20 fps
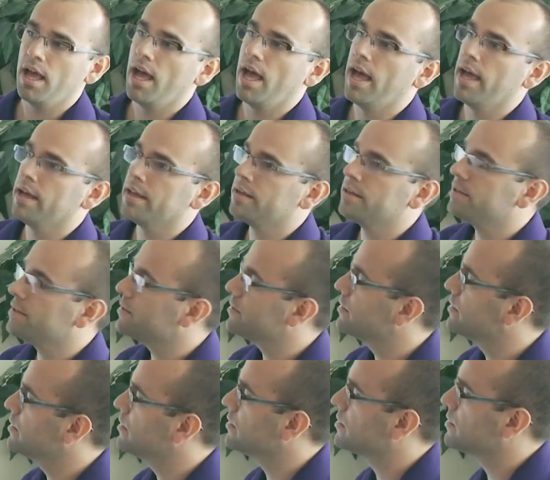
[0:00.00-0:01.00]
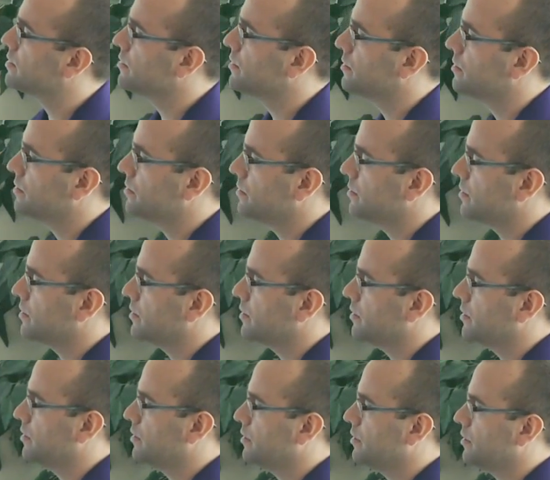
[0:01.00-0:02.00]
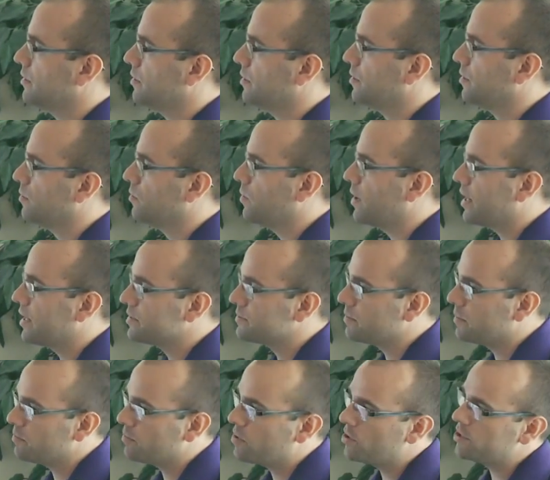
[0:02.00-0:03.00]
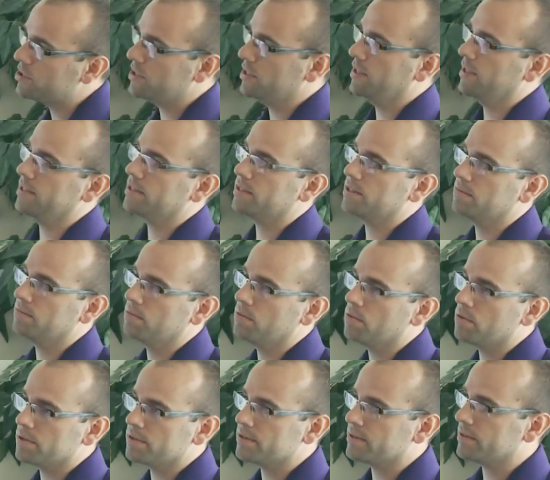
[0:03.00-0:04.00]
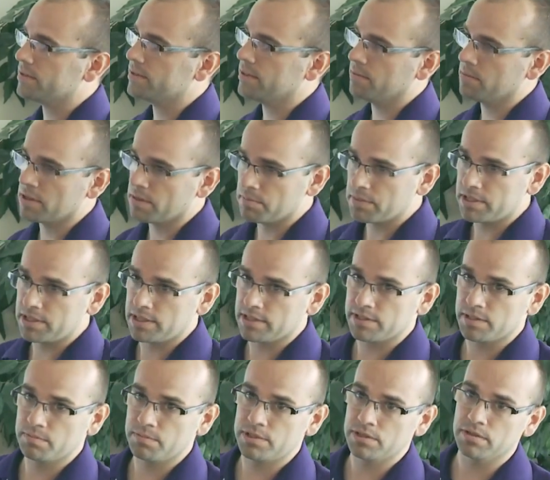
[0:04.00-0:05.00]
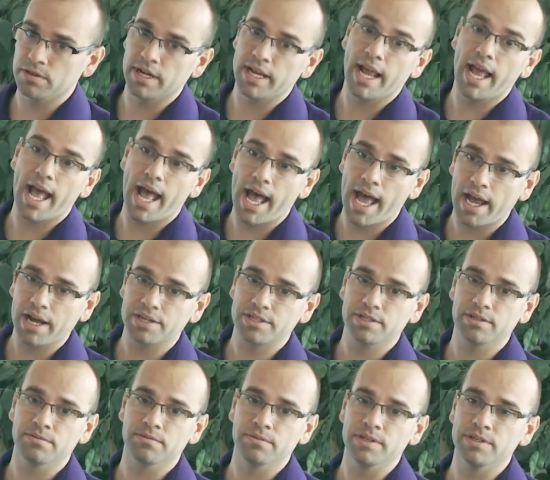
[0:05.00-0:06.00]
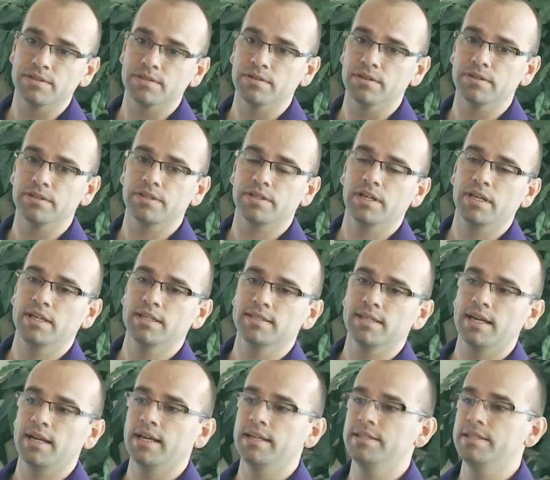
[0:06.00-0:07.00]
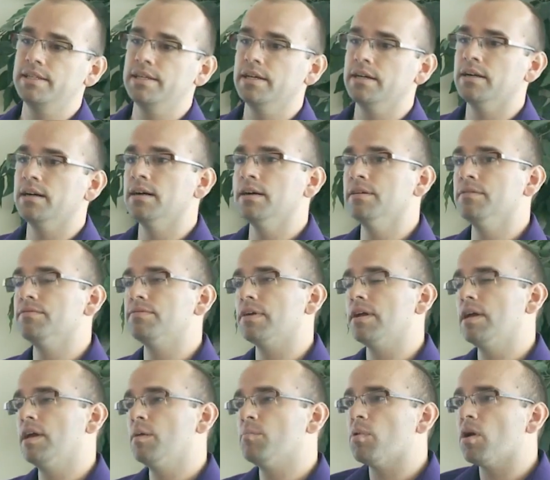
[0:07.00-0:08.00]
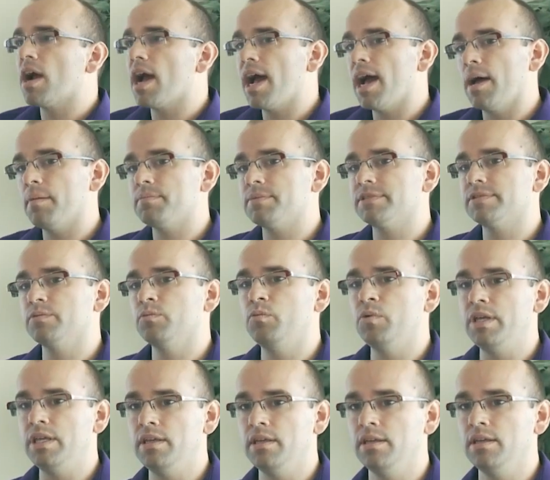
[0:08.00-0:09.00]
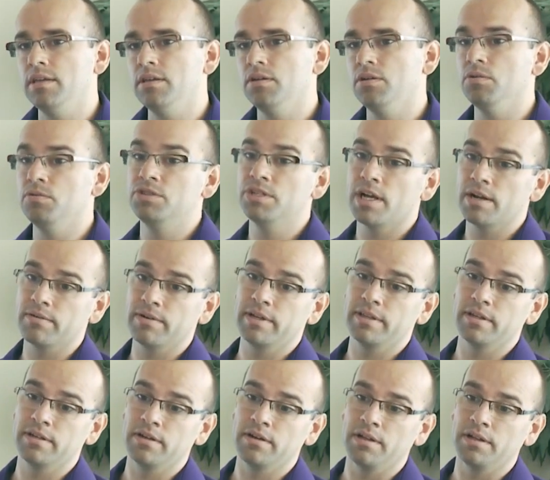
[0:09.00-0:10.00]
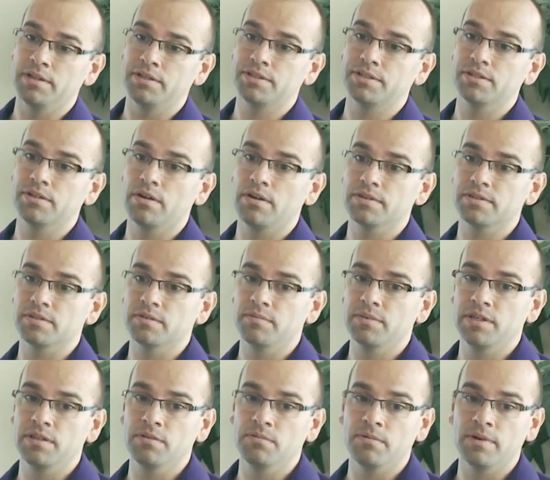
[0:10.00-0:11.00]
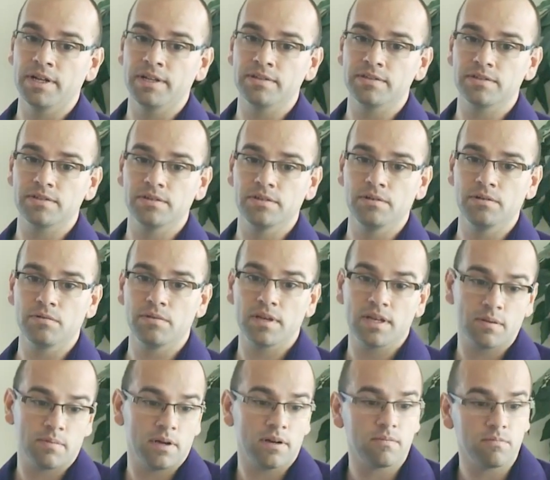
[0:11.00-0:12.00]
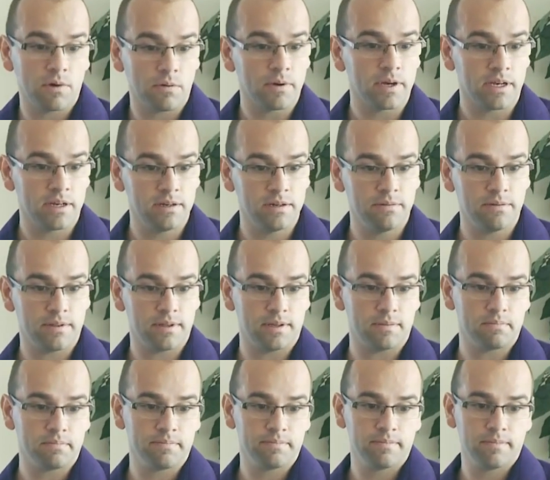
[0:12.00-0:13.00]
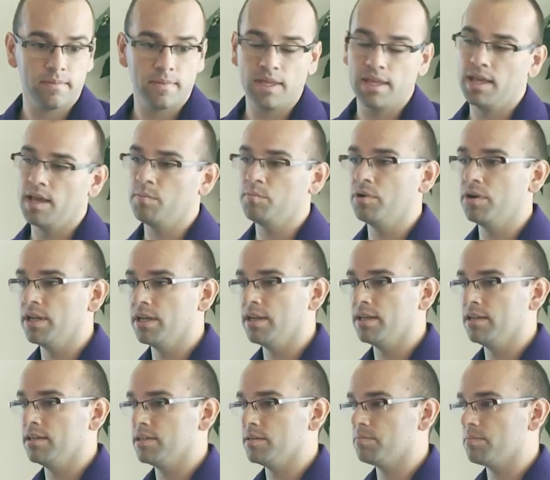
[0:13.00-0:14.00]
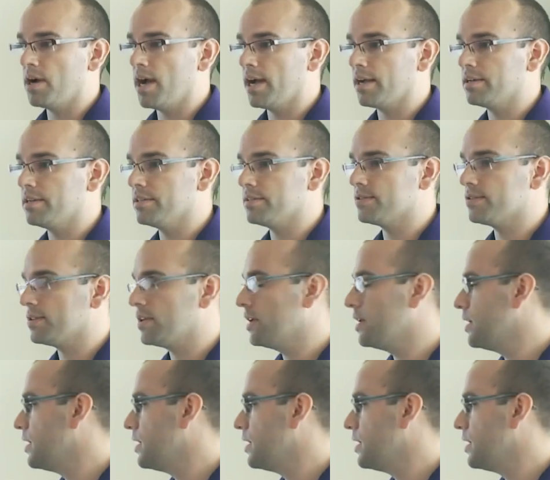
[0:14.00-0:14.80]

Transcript: And so what has been pushing us towards some of the participatory action research is that idea of perhaps we who generate the knowledge should also be the ones who think about what we're going to do with it and putting it into practice.